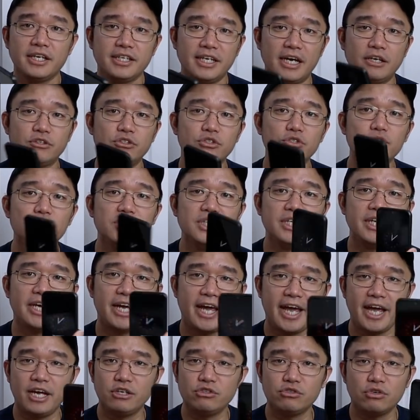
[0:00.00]
Now you do need an
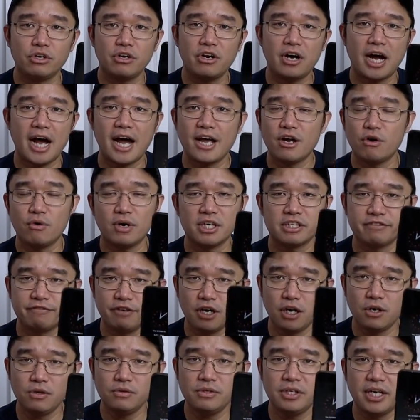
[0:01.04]
Android or iOS
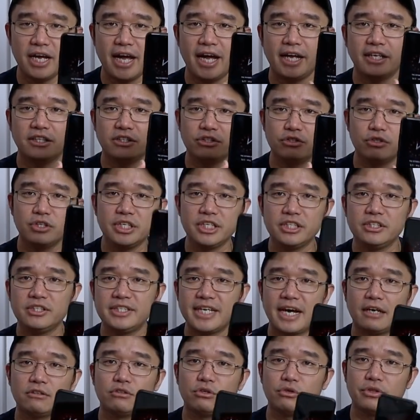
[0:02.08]
phone and you need to
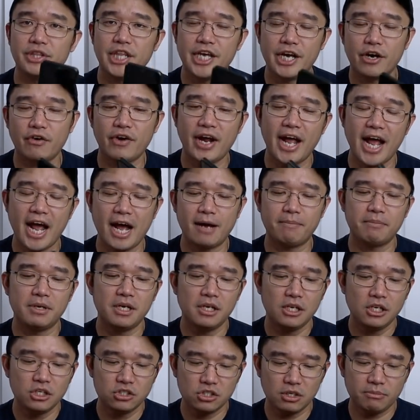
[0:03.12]
download their app.
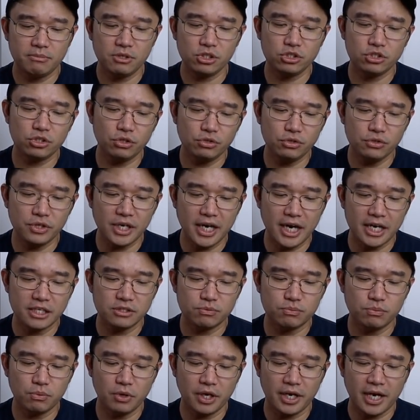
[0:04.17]
So I'm gonna show you
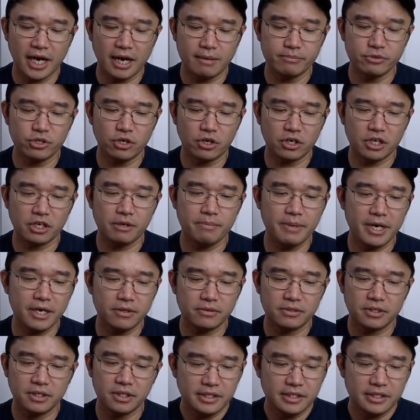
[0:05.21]
guys what I'm talking about.